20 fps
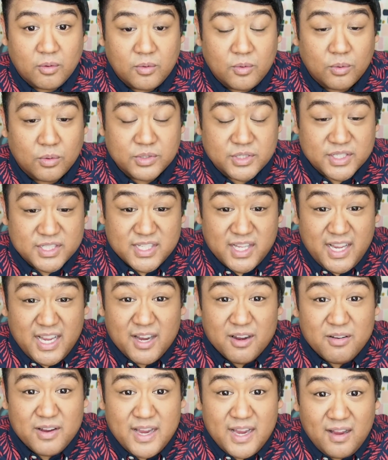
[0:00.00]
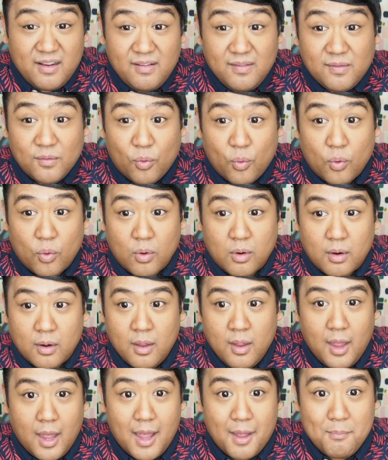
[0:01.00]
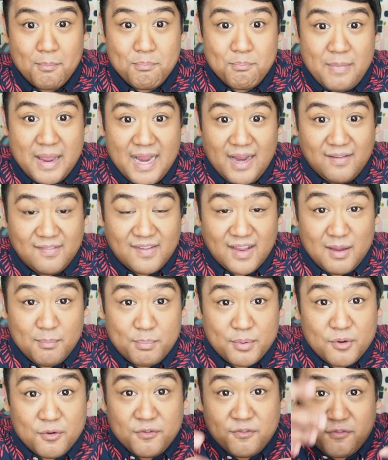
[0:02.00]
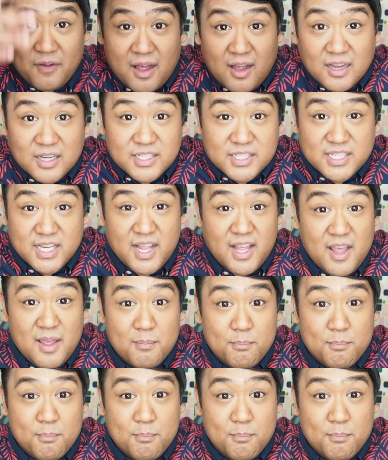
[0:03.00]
gorgeous earrings, or amazing bouffant